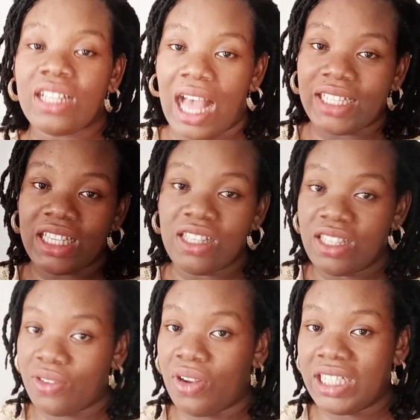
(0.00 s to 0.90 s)
Has it
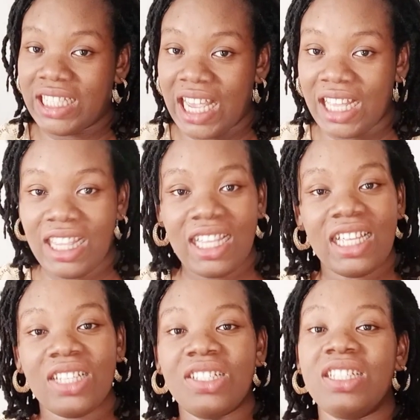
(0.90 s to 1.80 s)
rusted?
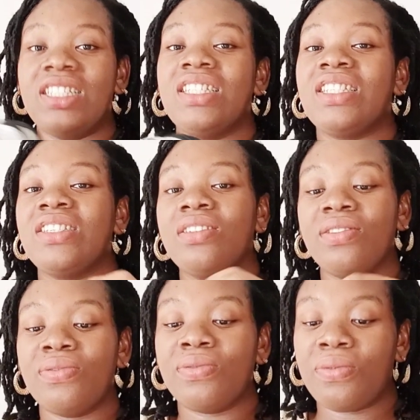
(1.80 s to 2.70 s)
Is it
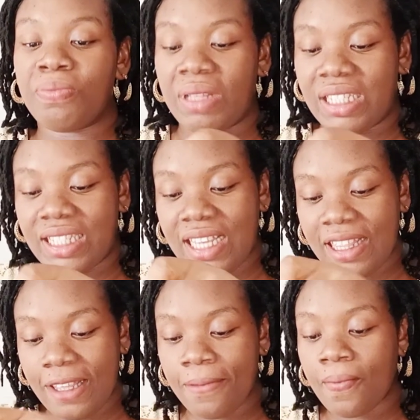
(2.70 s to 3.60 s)
still
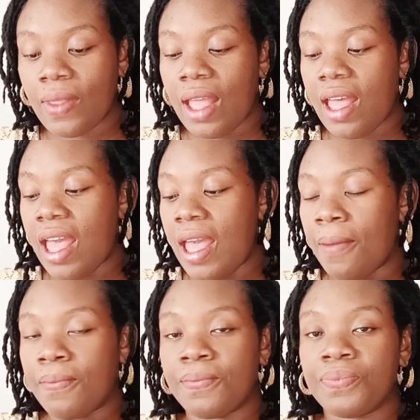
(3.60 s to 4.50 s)
maintaining
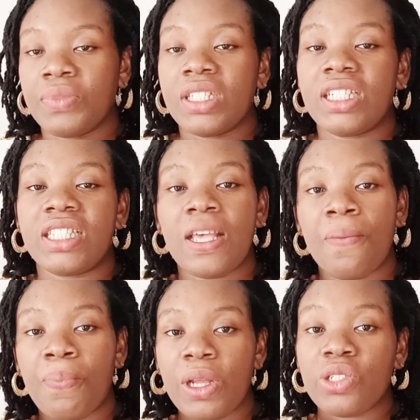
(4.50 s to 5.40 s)
the
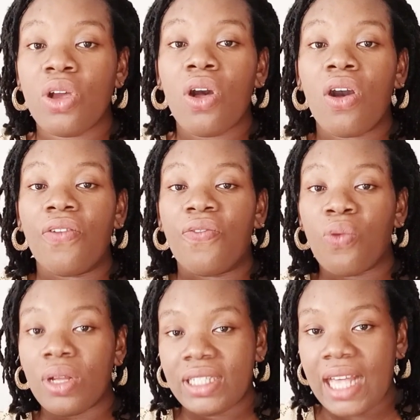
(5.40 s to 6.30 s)
temperature of
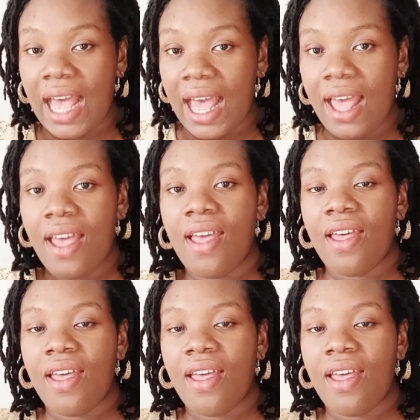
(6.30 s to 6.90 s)
water?